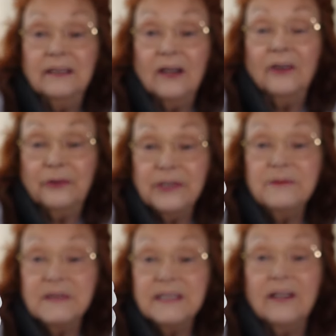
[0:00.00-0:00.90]
on
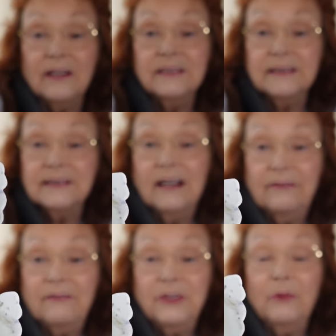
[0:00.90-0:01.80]
Christmas cards and stuff
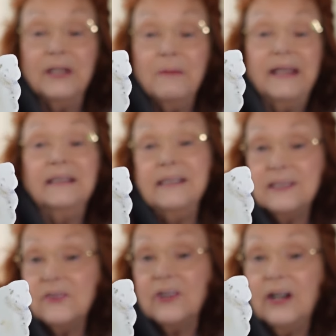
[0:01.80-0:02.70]
if you want to make an
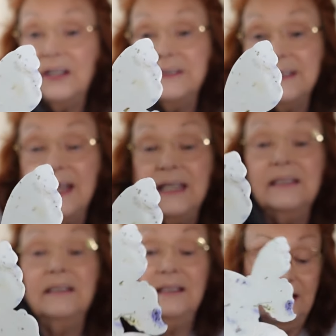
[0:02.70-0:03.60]
Easter card, say.
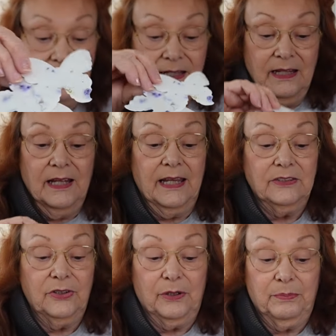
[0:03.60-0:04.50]
And
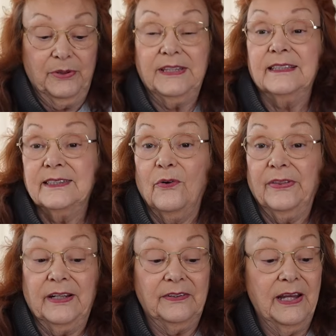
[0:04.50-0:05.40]
you could put this on
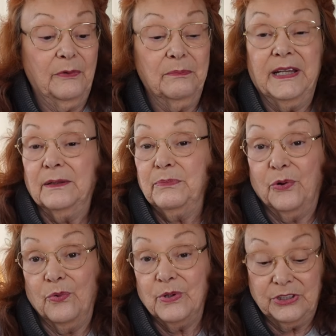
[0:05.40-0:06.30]
there, and that would make it
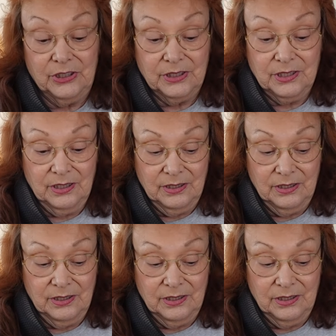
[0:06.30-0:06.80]
gorgeous.